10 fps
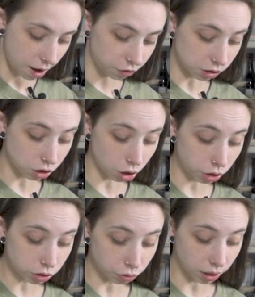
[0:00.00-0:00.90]
If your starter
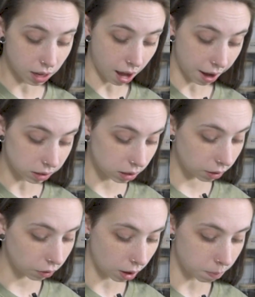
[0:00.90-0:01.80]
is really
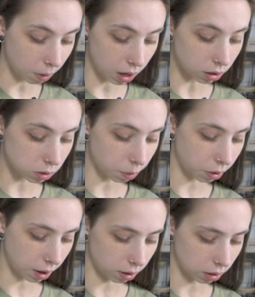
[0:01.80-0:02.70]
active, it may
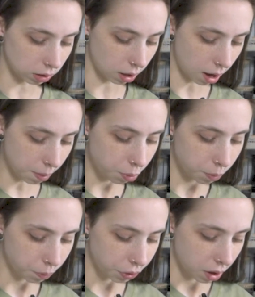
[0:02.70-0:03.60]
explode out the top,
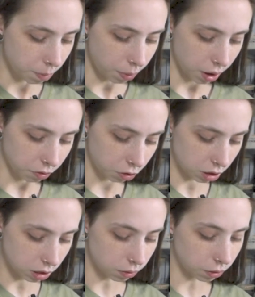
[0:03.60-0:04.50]
but for
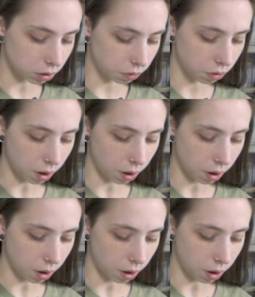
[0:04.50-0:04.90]
these first few